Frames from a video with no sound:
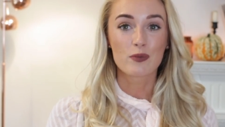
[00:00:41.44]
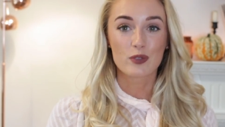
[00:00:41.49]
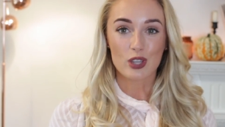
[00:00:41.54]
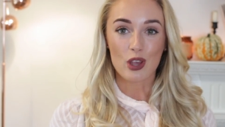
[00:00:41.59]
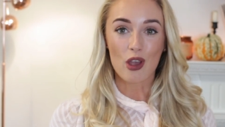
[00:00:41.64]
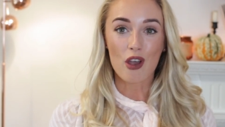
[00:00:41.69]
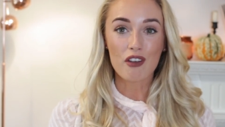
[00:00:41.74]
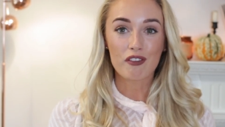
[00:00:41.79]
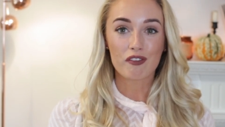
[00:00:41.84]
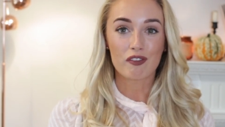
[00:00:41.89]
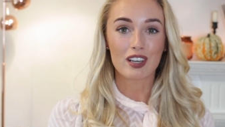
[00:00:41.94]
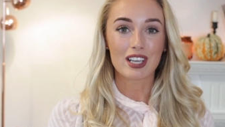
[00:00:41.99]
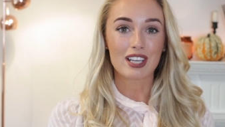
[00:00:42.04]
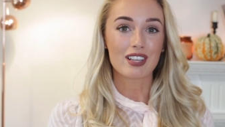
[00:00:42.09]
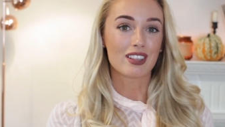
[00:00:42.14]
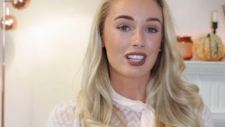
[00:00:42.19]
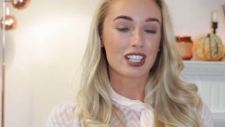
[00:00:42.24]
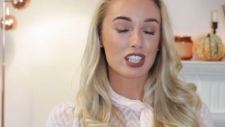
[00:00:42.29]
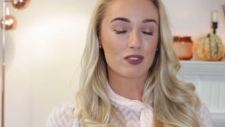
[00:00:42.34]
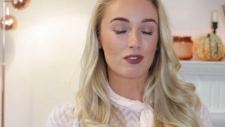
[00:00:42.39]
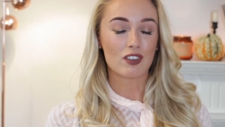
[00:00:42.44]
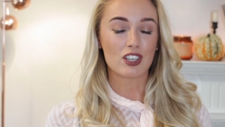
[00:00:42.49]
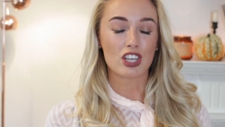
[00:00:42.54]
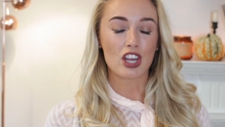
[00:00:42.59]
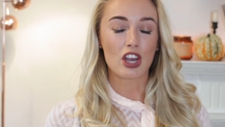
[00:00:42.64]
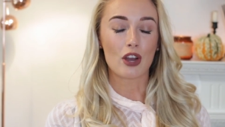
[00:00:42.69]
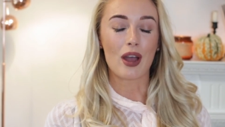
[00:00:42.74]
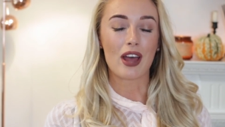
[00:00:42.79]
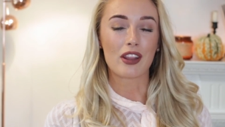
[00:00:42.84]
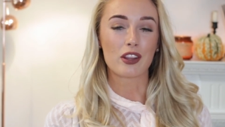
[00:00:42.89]
So hopefully this
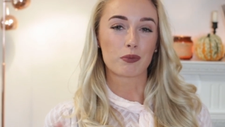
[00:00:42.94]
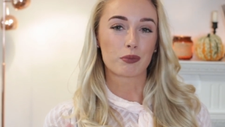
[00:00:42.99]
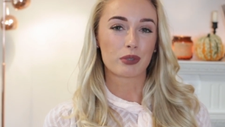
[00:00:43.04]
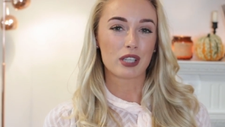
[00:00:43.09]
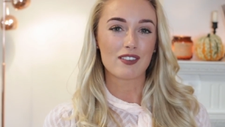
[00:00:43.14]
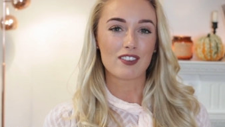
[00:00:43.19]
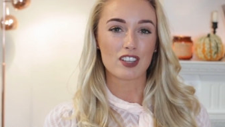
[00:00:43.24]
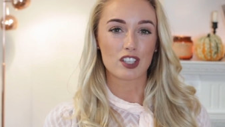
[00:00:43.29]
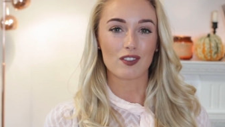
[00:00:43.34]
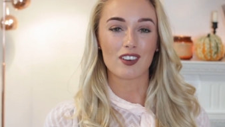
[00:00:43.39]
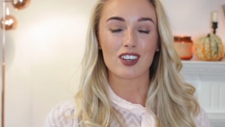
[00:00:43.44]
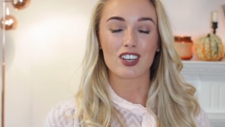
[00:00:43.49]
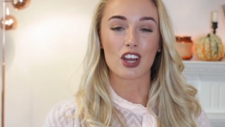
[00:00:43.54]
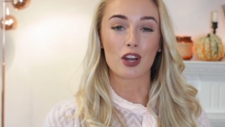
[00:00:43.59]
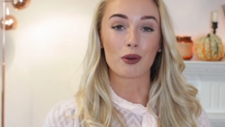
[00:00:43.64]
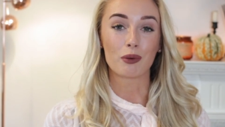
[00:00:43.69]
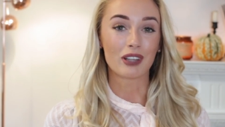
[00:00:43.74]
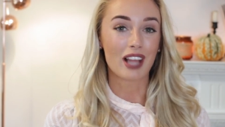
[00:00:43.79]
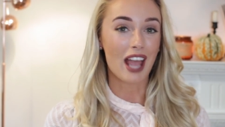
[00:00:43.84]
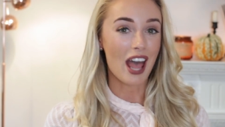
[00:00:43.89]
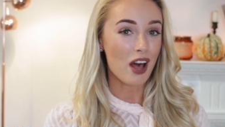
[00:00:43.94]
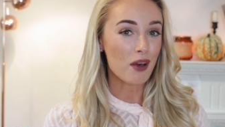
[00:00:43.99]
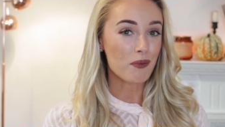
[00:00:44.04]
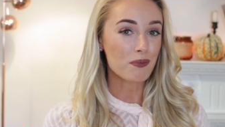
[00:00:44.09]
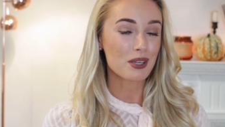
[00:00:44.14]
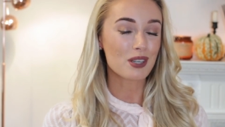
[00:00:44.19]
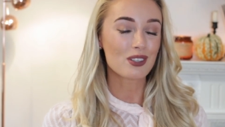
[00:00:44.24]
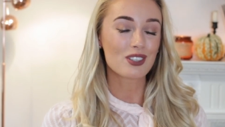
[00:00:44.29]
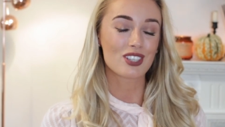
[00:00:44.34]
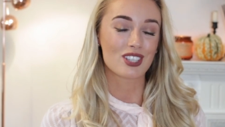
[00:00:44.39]
video and the previous video will
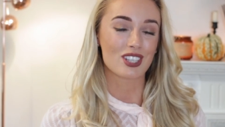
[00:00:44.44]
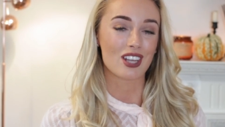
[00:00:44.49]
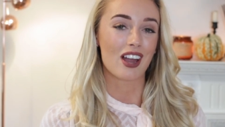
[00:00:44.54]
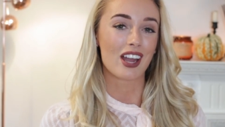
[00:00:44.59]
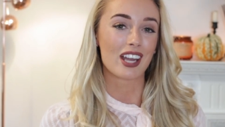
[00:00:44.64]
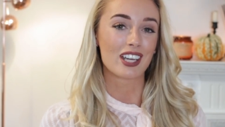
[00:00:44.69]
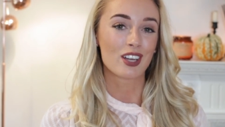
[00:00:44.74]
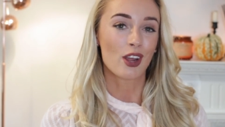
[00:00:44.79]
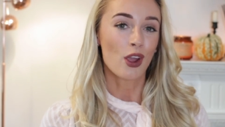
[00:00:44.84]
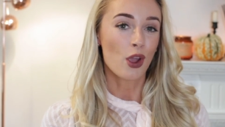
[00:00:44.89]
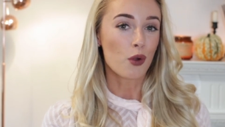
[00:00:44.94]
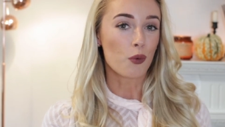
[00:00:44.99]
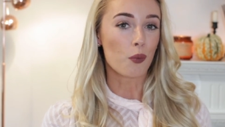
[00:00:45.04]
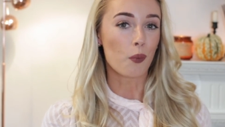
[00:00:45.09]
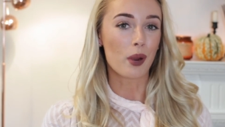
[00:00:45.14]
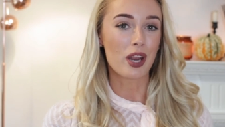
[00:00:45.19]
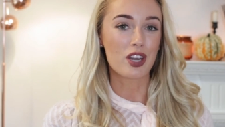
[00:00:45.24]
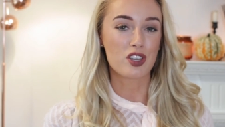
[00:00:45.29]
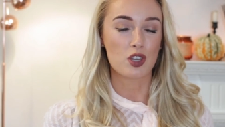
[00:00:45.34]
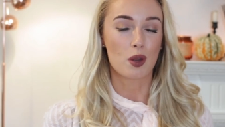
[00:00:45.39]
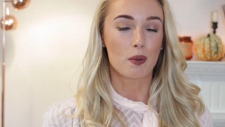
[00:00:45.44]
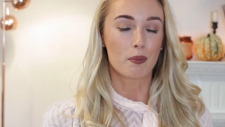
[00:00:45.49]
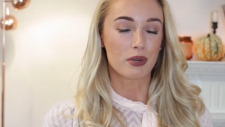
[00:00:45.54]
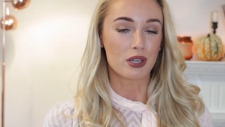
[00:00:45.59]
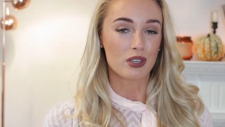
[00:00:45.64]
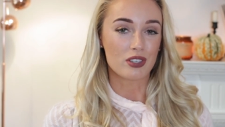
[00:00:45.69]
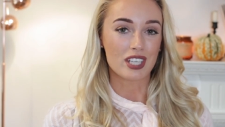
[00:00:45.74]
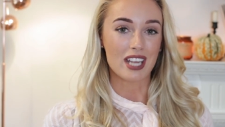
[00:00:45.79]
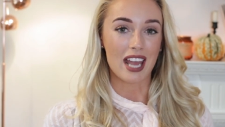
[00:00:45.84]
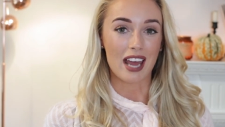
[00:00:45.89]
help you decide which
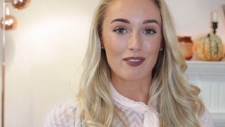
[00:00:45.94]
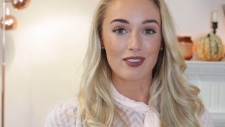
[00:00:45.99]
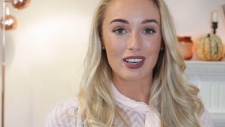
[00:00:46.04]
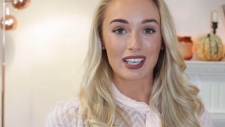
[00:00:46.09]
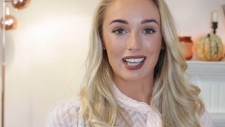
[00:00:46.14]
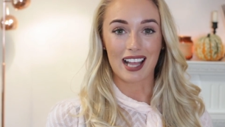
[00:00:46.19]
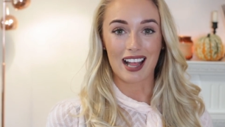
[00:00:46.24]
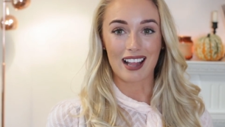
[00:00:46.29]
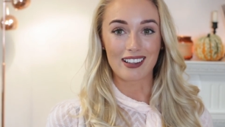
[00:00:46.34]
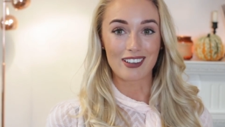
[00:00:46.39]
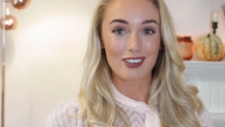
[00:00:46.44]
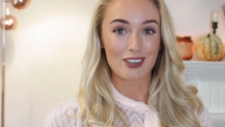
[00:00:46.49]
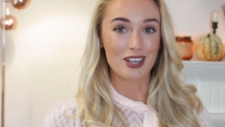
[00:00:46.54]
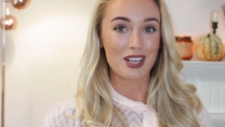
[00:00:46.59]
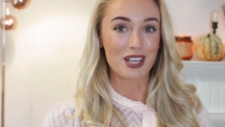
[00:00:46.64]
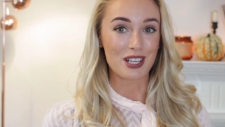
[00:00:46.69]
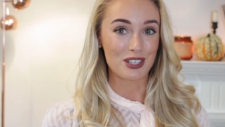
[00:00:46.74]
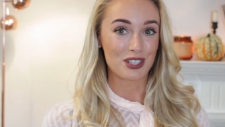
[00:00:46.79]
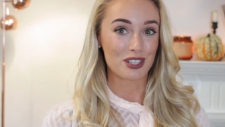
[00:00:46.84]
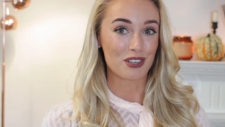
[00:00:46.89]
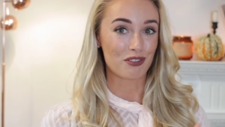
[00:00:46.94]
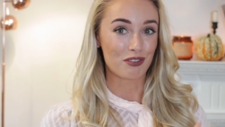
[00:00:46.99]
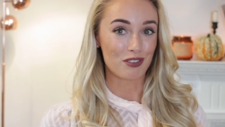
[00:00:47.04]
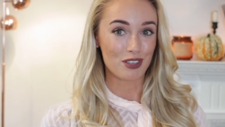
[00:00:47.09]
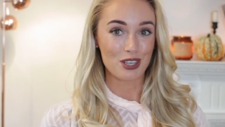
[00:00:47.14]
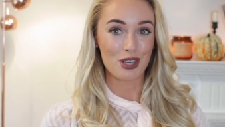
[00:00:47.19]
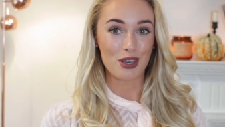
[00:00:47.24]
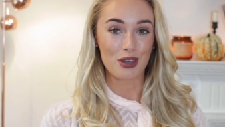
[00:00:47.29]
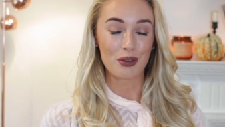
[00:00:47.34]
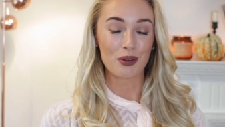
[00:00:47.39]
beauty advent calendar is
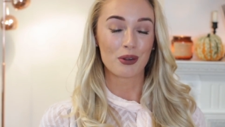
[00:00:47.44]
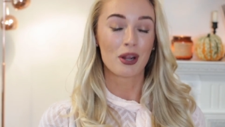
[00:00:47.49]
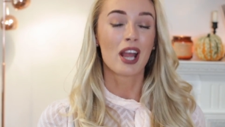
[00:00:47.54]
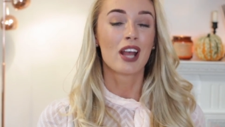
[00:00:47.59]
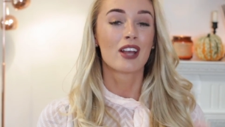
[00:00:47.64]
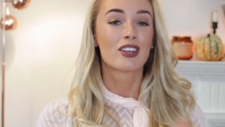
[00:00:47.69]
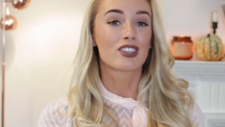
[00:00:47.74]
for you.